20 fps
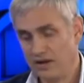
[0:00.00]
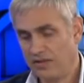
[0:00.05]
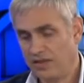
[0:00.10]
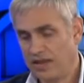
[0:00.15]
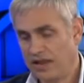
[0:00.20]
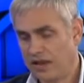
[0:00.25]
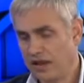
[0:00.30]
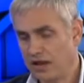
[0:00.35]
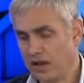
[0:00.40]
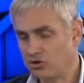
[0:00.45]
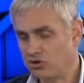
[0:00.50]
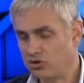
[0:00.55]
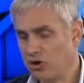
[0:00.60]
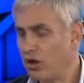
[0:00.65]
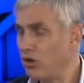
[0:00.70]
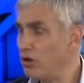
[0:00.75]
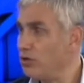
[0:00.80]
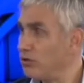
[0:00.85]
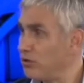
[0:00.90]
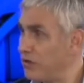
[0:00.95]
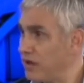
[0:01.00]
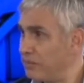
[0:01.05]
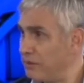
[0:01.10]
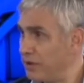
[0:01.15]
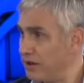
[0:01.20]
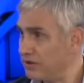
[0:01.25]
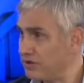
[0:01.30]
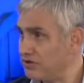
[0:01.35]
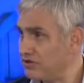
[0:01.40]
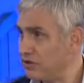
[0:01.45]
they can control who they
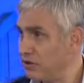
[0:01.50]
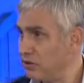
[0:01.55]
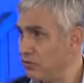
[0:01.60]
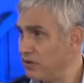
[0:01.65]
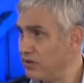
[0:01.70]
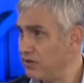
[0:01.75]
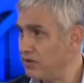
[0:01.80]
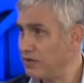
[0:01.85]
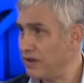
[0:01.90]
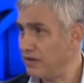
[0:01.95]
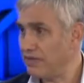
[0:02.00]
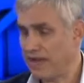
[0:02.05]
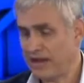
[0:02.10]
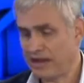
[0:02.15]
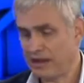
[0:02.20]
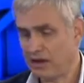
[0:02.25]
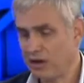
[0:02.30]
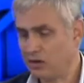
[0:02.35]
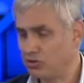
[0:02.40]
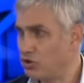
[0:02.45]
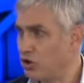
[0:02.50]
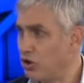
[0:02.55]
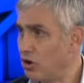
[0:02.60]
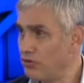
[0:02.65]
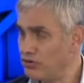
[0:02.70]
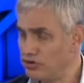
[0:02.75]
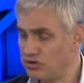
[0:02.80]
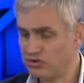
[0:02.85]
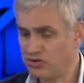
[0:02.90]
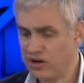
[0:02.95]
pick to sell with and they can control
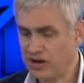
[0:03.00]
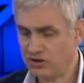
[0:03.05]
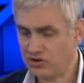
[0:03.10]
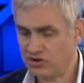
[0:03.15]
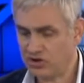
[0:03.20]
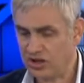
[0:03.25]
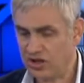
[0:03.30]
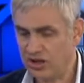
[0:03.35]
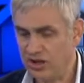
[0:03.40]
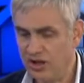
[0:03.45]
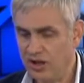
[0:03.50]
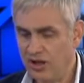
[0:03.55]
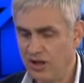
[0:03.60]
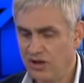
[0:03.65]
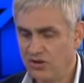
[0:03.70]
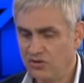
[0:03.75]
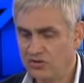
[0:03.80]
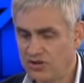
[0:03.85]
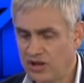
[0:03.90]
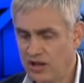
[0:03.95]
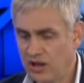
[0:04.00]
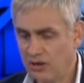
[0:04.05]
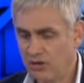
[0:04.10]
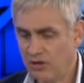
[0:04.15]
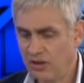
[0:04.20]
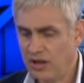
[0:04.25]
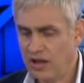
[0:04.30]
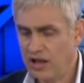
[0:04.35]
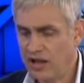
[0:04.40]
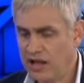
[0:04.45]
the strategy. So,
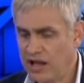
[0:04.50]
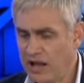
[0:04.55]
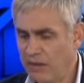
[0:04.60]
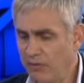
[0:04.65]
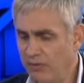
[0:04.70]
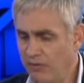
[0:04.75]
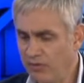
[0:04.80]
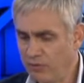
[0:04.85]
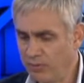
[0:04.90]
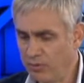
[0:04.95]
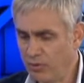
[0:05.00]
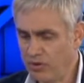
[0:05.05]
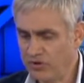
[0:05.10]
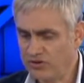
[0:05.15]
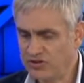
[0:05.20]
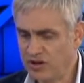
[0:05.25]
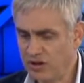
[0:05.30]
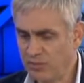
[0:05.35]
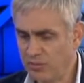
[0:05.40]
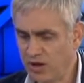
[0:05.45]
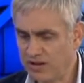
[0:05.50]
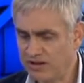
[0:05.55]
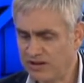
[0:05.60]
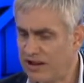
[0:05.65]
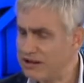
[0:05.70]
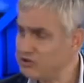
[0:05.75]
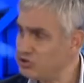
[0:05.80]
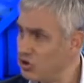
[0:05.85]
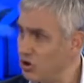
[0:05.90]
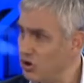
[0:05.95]
a couple of the points that I might
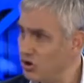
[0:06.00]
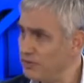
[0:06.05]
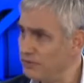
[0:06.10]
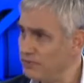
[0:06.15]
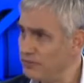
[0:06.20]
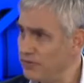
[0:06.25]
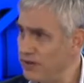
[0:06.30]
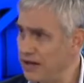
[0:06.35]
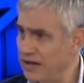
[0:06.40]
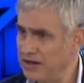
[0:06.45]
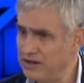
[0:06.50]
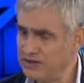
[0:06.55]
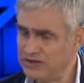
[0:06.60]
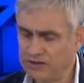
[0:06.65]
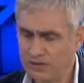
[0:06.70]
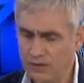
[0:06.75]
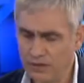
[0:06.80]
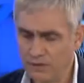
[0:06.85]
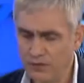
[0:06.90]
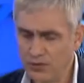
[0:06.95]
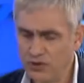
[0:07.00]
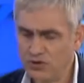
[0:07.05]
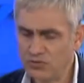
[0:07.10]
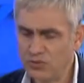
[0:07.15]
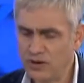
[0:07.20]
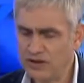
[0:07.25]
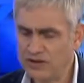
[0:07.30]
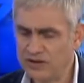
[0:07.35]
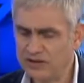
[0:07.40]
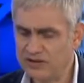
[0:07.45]
touch on is the first
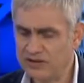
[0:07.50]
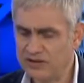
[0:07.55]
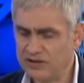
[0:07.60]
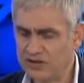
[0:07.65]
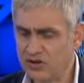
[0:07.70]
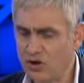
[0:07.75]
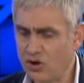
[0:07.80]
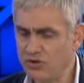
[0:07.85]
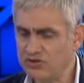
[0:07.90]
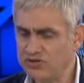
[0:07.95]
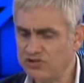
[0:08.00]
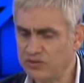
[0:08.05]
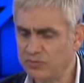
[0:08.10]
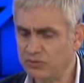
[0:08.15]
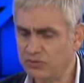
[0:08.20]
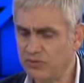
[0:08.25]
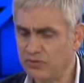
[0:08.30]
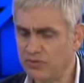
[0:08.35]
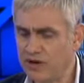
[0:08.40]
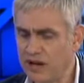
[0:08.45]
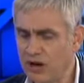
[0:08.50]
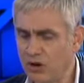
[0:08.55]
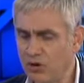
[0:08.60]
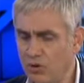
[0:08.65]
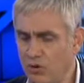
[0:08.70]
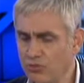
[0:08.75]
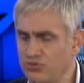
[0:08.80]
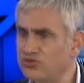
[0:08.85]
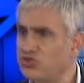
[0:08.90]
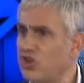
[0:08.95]
one is this concept of now
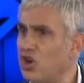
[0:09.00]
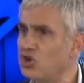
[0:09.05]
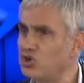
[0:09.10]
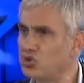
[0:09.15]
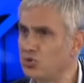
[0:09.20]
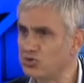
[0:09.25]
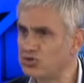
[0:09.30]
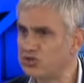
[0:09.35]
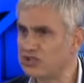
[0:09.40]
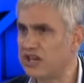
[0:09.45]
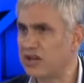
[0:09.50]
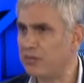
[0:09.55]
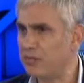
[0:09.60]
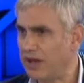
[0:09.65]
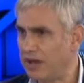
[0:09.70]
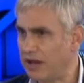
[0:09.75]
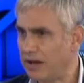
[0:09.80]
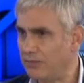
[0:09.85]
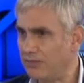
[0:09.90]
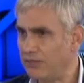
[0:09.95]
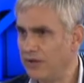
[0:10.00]
called social skimming.